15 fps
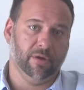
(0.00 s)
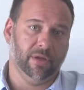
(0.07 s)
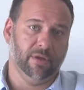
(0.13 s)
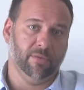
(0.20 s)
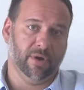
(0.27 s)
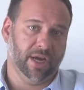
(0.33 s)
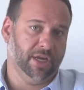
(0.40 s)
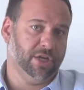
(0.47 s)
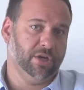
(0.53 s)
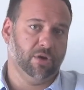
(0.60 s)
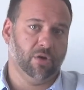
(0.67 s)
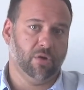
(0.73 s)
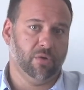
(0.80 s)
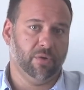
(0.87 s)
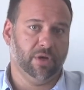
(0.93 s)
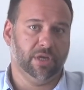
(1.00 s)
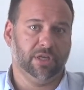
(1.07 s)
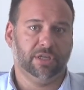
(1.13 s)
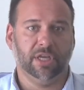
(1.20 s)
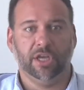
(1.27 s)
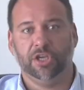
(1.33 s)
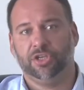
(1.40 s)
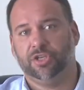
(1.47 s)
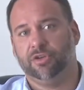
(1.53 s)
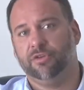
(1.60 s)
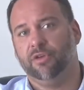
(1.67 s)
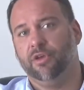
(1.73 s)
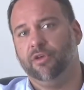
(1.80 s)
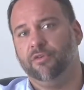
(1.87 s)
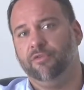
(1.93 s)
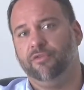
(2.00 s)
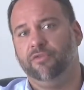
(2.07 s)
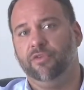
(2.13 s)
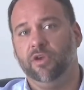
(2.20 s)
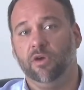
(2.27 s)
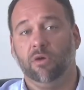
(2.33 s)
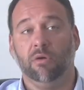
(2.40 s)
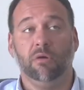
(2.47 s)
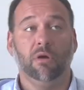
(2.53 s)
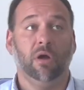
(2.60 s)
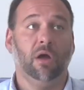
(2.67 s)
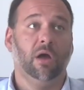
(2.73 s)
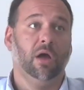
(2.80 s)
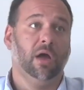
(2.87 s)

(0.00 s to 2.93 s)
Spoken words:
radio, orientation, fuel,